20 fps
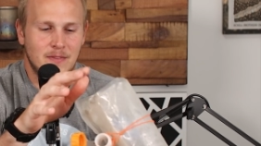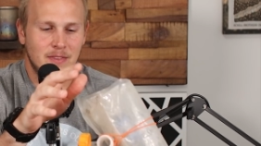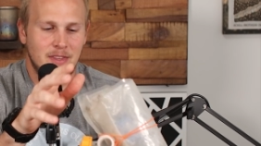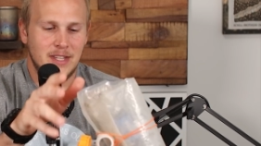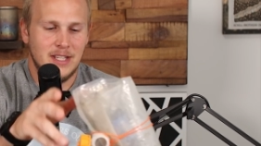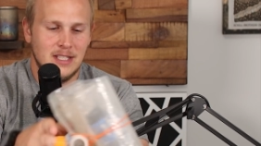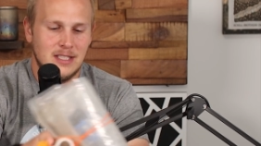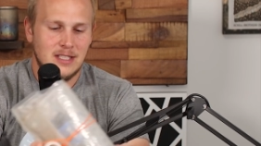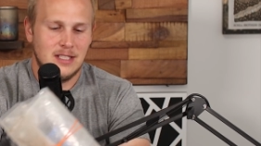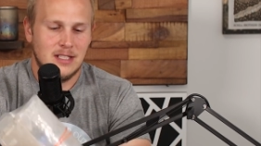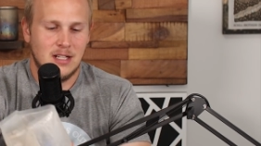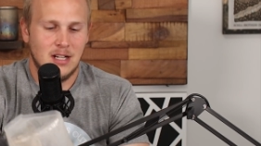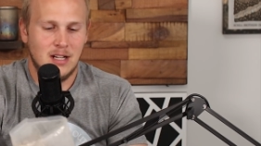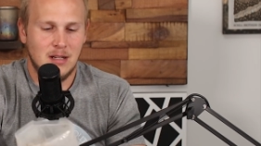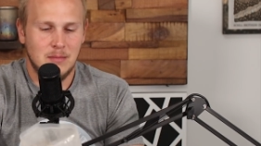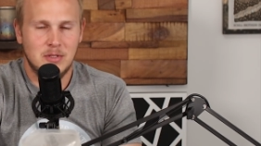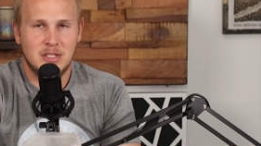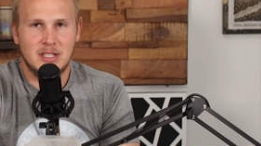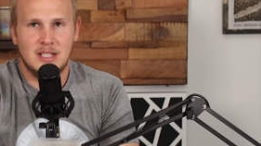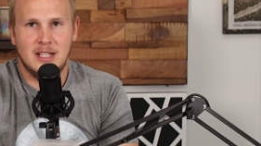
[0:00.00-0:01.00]
This
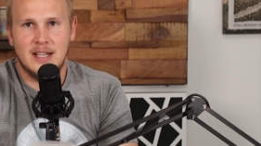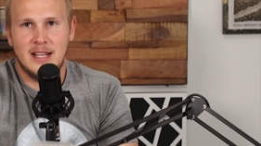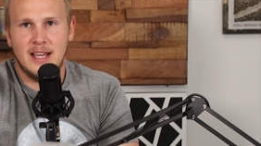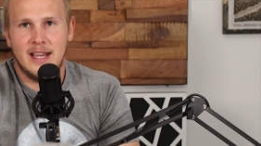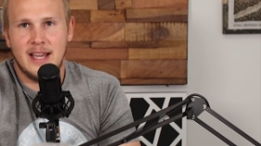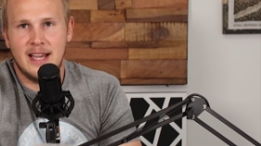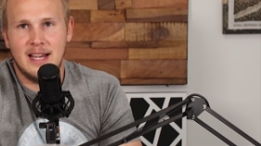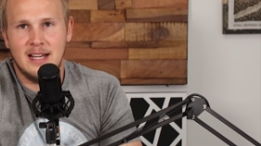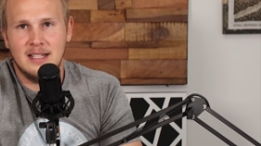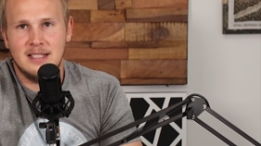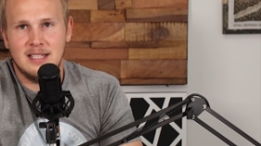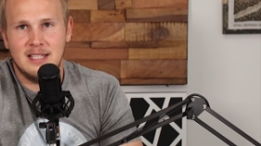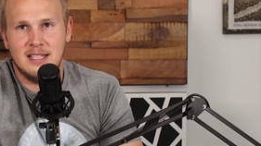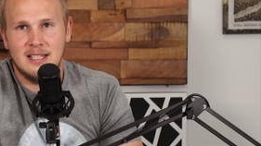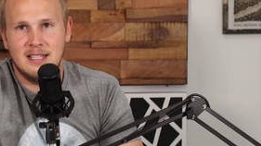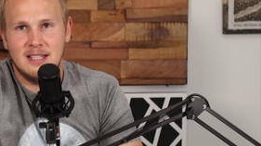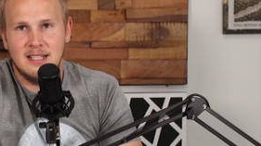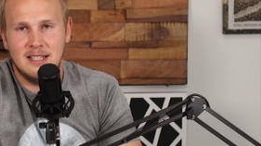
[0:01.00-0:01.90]
comes in at